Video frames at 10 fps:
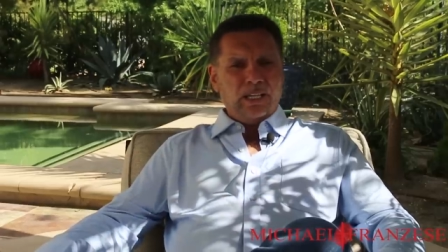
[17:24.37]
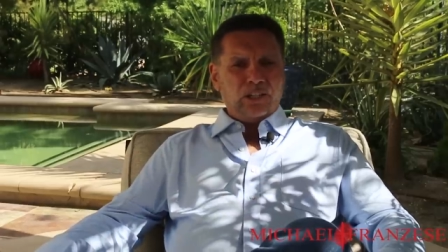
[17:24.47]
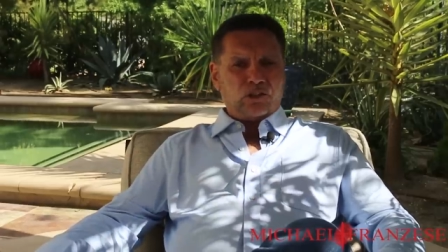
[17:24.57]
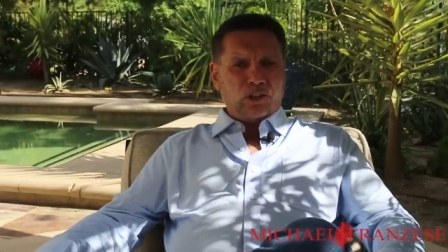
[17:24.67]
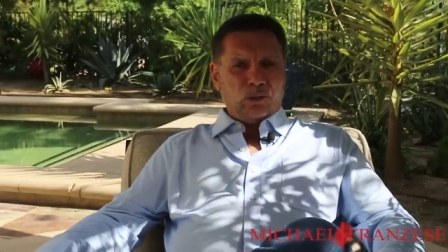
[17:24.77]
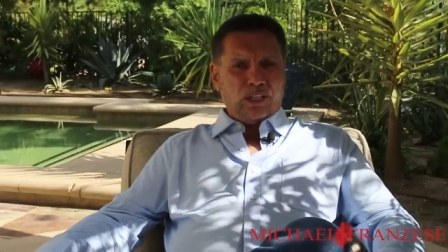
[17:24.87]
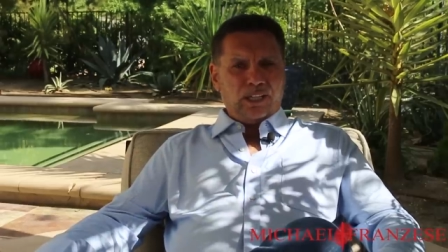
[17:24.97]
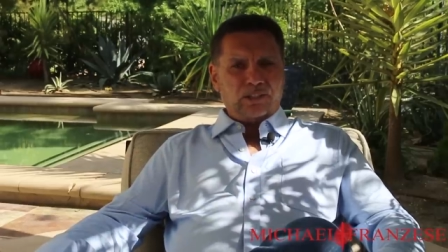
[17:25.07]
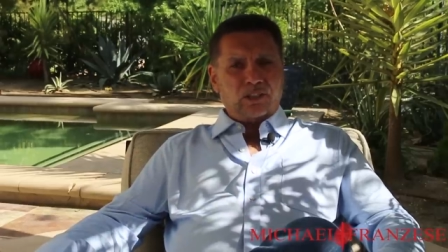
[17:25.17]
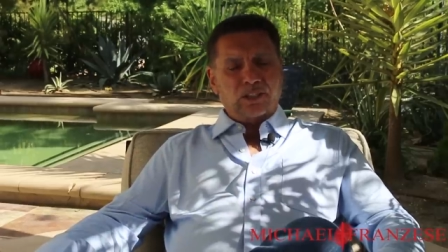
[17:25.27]
So uh,
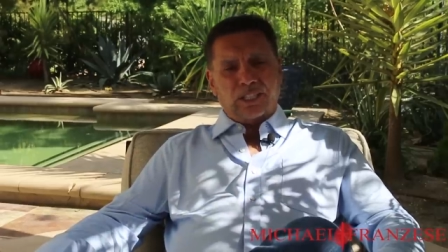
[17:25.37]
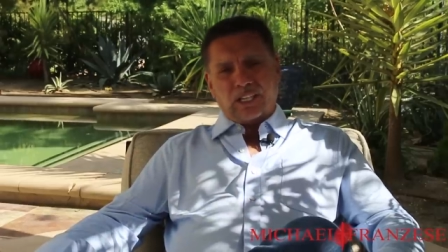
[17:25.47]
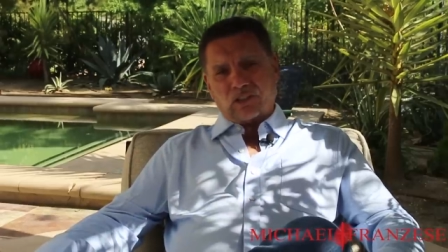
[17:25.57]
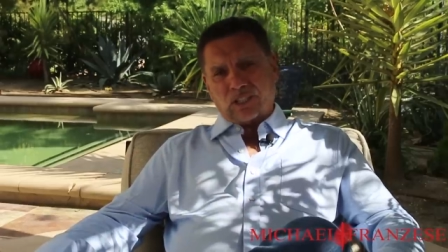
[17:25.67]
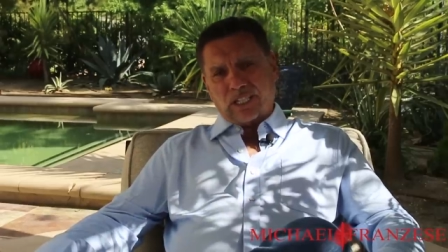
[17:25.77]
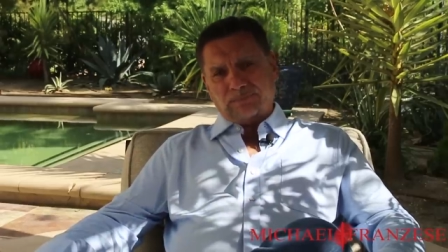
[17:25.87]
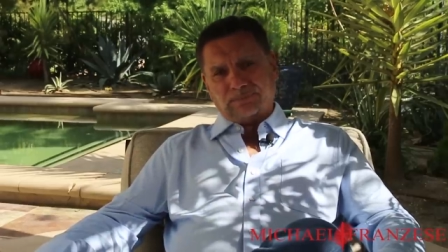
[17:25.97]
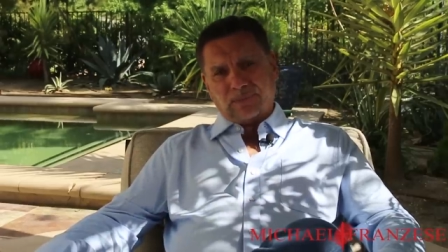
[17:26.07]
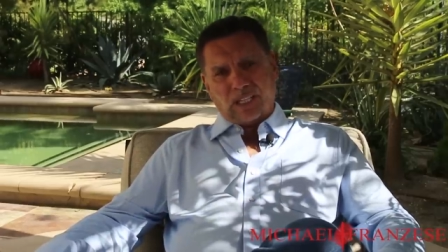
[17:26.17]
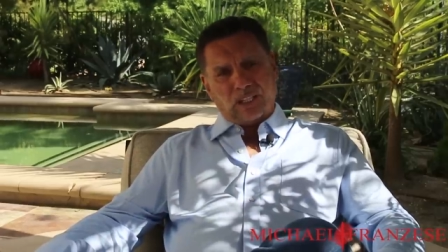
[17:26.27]
until the next time,
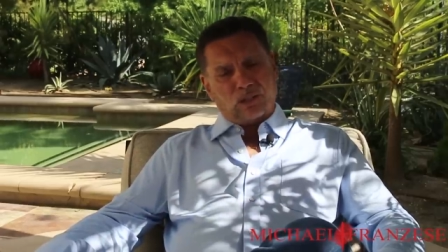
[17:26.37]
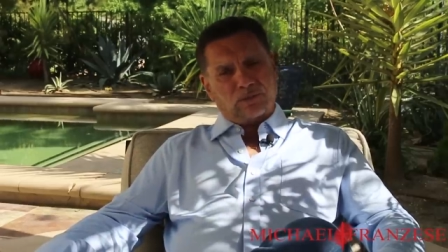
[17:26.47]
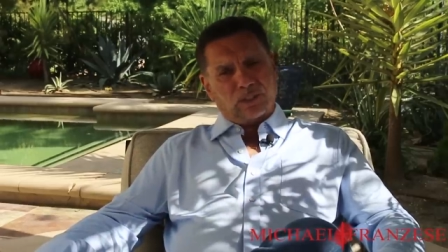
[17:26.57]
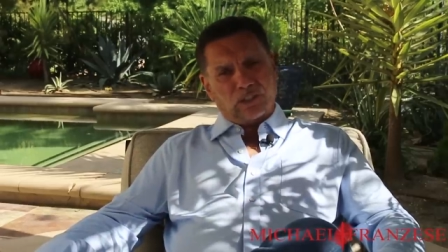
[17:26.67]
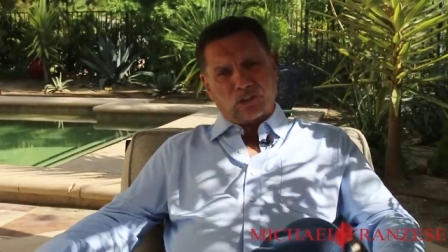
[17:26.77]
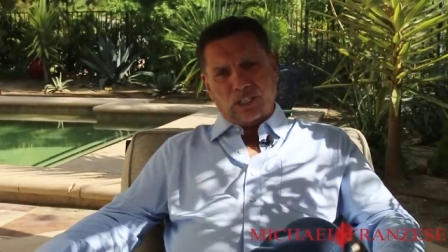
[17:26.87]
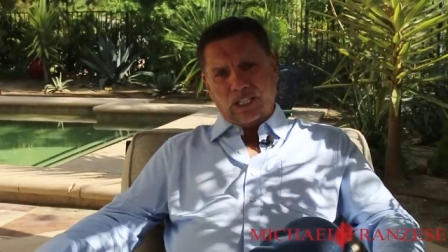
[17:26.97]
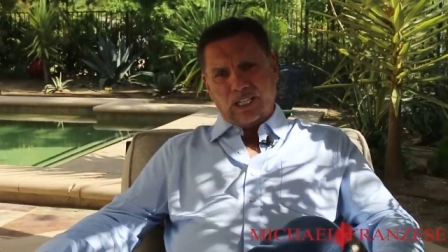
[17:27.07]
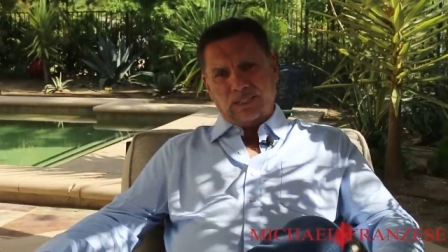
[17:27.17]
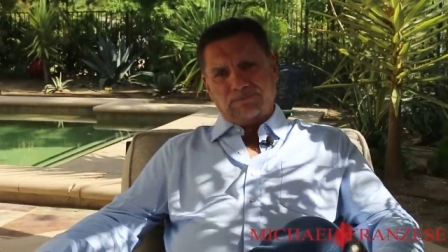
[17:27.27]
thank you for listening
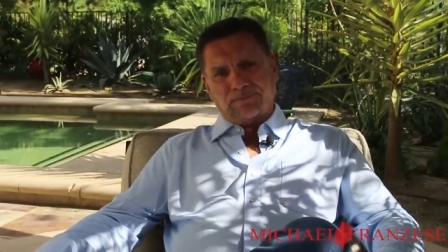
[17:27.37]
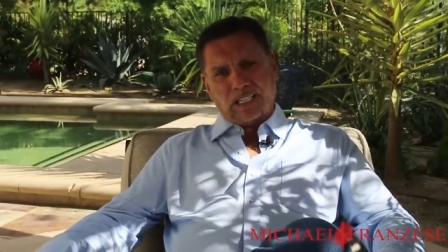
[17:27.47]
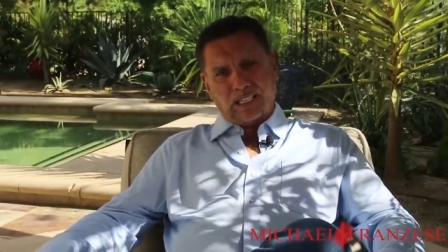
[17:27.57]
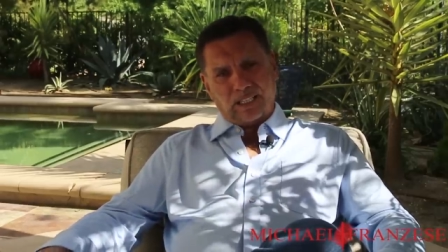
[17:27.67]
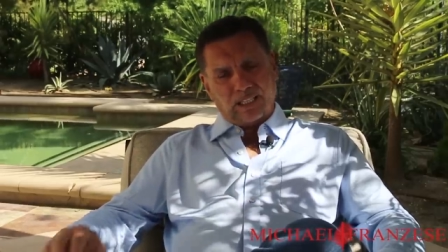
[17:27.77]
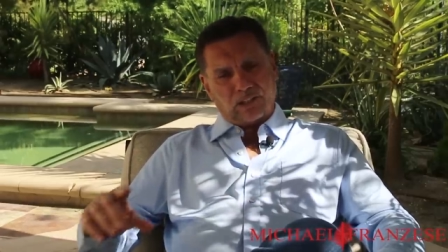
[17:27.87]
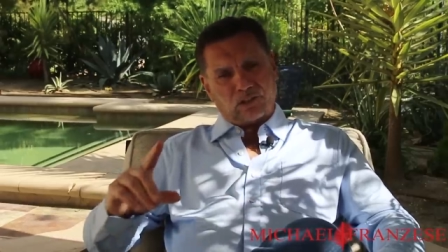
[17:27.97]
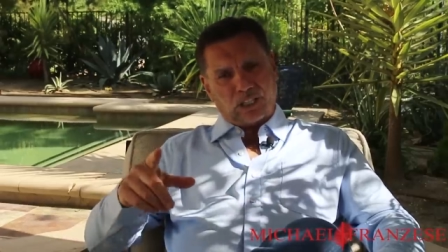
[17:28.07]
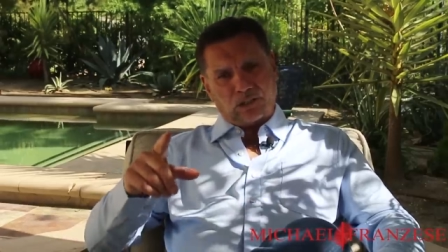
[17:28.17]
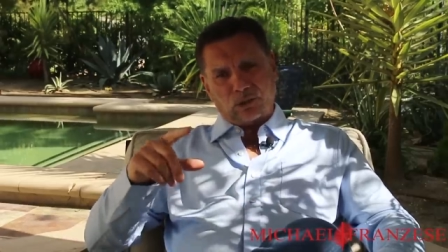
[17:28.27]
in, and uh,
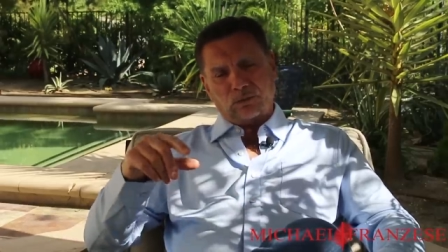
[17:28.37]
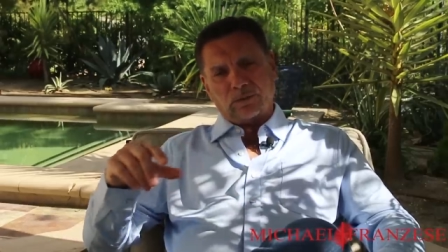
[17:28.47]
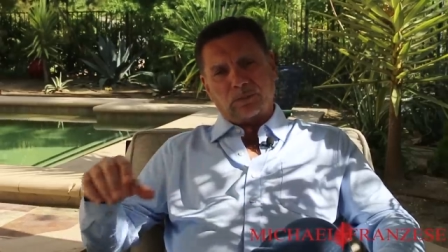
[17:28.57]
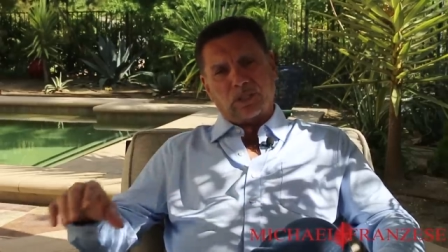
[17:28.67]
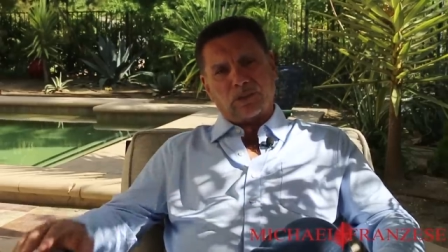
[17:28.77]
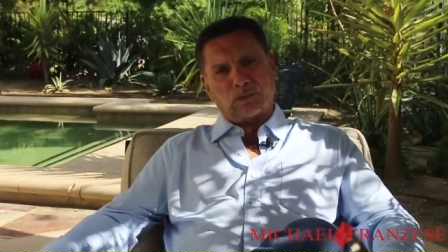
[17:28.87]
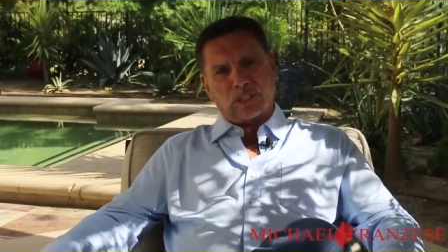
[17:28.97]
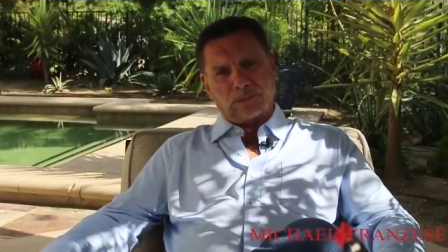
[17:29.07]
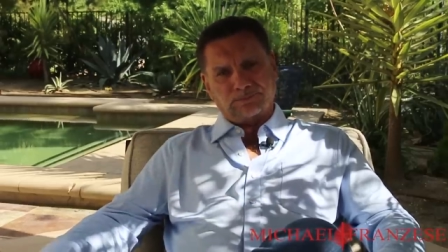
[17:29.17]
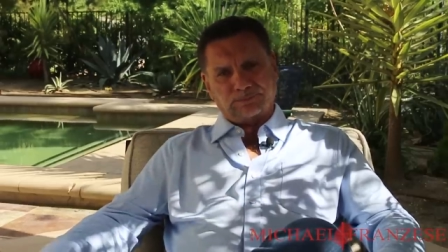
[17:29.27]
stay tuned for part
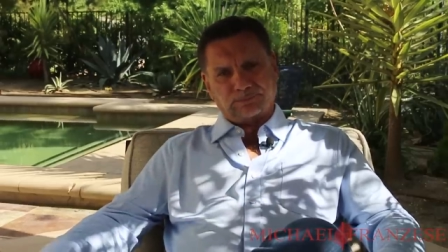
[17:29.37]
three.